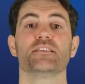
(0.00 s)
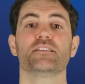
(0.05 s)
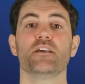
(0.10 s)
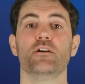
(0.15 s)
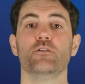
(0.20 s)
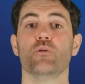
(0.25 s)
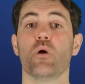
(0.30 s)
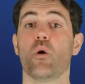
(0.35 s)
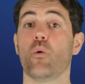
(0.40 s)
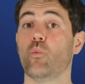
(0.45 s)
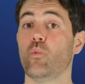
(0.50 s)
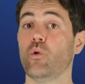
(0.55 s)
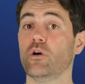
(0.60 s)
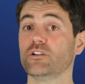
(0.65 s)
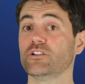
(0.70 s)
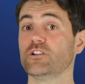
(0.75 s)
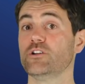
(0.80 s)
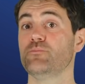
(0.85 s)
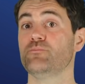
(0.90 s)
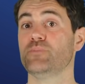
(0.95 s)
So,
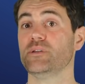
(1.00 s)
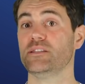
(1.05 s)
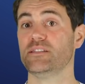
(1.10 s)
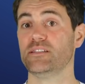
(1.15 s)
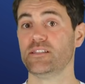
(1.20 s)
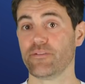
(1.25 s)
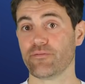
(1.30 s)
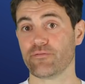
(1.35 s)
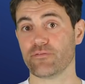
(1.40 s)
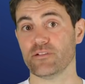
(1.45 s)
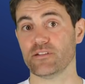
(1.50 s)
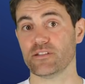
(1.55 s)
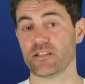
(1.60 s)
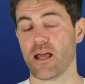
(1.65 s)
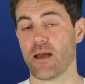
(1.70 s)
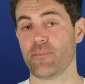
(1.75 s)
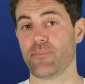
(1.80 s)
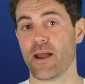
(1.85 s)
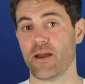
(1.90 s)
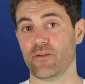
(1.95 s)
what could be different
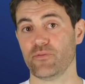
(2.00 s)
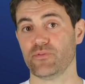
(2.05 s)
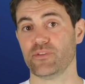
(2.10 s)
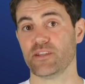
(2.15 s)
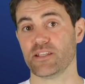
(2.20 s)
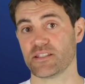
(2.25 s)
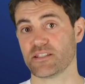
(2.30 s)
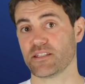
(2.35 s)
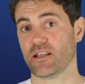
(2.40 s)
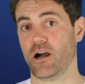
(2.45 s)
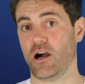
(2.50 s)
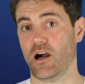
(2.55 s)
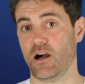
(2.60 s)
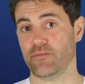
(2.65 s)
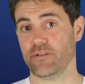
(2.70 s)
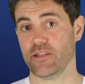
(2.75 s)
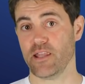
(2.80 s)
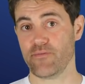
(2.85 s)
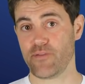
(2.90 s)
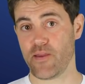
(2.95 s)
about this
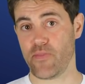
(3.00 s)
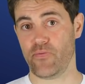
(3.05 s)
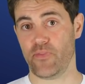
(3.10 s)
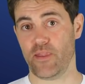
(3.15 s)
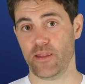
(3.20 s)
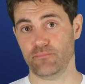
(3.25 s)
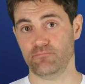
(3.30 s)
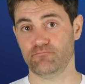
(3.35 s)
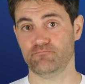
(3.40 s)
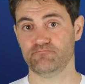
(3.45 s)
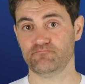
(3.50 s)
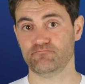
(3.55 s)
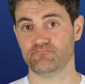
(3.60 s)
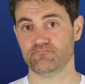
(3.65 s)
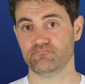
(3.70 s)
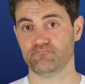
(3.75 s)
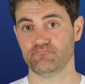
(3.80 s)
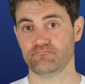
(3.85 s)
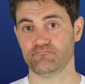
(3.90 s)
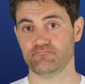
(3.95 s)
halving event then?
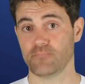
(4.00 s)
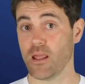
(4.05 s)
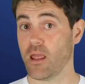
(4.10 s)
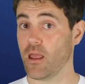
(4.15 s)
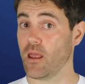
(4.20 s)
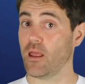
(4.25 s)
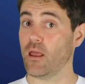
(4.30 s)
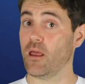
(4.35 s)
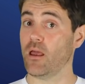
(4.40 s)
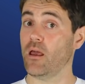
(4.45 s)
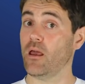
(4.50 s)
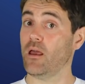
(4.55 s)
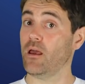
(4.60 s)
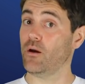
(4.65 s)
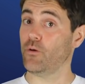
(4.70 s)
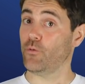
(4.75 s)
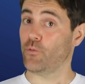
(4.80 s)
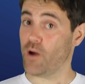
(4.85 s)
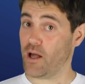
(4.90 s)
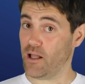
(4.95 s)

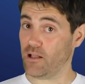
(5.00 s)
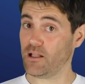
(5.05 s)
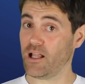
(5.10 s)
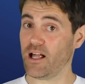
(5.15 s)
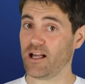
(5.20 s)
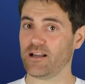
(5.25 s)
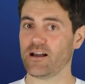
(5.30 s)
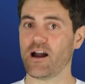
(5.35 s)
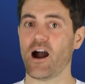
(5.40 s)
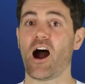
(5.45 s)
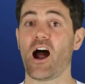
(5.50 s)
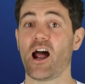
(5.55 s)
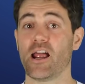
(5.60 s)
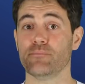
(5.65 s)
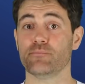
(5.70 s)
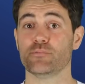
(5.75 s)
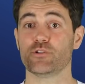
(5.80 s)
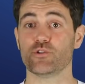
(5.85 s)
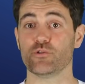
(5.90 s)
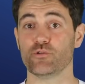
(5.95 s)
Well,
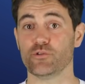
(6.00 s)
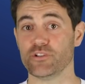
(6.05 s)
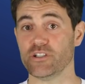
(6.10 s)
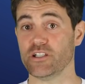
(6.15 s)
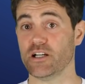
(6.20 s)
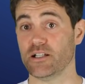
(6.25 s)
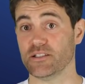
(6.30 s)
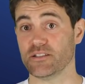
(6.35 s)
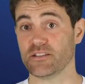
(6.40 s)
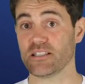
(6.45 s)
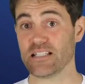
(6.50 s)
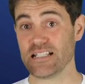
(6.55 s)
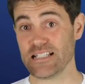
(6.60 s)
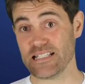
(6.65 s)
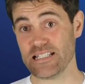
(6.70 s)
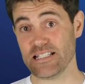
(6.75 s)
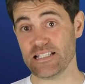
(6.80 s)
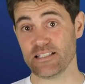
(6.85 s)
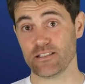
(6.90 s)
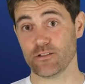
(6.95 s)
I'm sure the
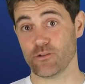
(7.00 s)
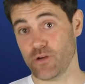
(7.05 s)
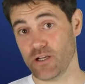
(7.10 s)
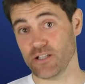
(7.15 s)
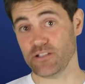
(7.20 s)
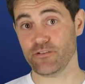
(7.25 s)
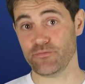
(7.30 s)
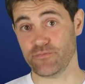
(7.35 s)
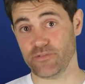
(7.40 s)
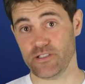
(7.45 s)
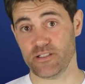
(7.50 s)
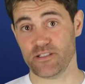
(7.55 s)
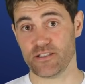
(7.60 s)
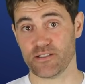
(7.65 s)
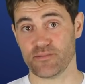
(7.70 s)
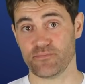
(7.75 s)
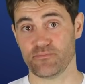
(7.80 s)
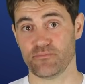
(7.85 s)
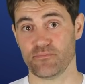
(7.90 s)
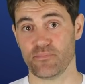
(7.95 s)
answer is quite
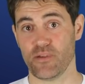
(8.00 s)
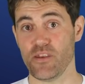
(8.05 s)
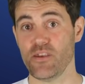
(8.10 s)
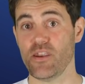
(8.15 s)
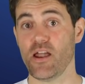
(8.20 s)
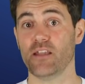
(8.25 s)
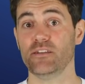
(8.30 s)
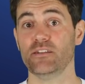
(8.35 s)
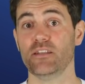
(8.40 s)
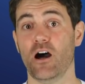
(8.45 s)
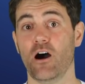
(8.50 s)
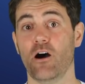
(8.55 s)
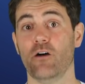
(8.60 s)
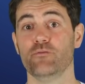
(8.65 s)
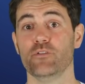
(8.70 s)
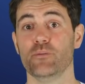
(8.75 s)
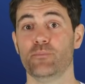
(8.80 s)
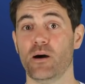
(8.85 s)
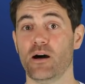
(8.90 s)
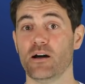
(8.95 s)
obvious. None
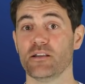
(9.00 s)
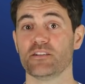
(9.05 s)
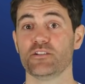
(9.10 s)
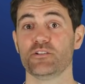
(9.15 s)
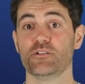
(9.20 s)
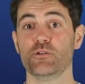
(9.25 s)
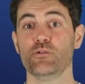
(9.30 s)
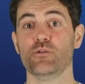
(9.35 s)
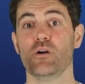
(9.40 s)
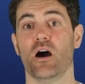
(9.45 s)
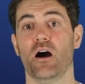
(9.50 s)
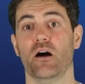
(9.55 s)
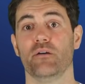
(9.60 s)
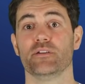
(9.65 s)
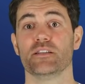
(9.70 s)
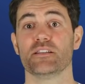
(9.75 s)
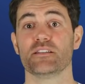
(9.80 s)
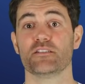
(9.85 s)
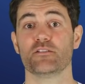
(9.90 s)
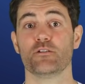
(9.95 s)
of the past two
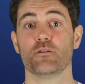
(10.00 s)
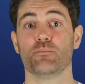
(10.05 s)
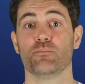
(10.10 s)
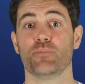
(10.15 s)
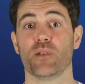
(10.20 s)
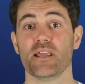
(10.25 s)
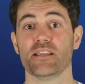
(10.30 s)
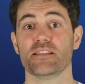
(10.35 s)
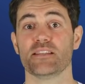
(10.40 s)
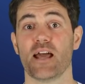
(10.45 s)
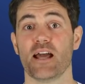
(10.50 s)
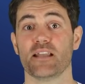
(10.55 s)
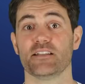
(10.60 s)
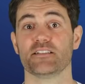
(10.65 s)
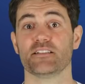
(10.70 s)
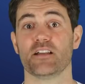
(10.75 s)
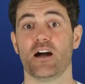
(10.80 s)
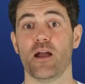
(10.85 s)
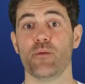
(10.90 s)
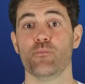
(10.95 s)
halvings took place at
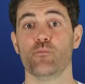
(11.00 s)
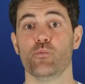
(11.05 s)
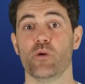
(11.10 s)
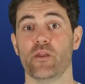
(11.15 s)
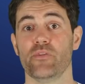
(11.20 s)
a time